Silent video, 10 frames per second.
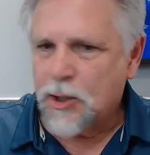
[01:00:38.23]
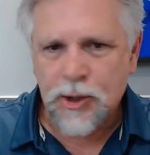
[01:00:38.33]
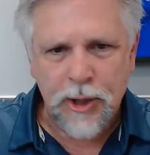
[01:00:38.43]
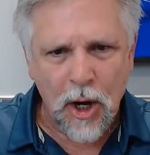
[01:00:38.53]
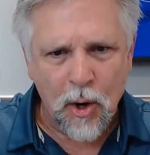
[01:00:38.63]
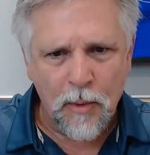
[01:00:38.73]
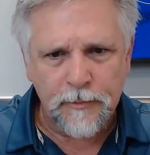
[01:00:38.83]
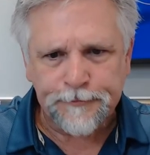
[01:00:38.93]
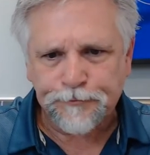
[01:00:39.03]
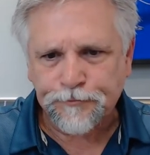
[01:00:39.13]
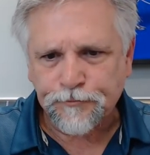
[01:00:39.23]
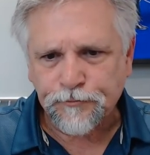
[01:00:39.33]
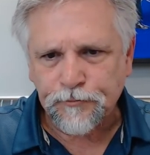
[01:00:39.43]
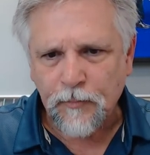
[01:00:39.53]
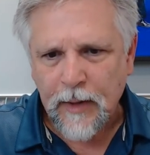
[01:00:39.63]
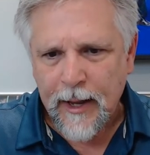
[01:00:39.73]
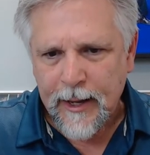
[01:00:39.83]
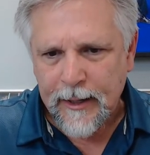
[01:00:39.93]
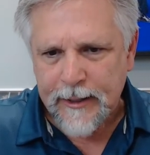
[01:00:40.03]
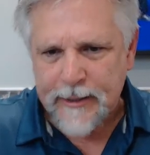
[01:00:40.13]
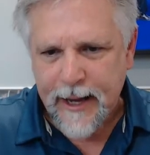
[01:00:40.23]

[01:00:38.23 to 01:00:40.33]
So let's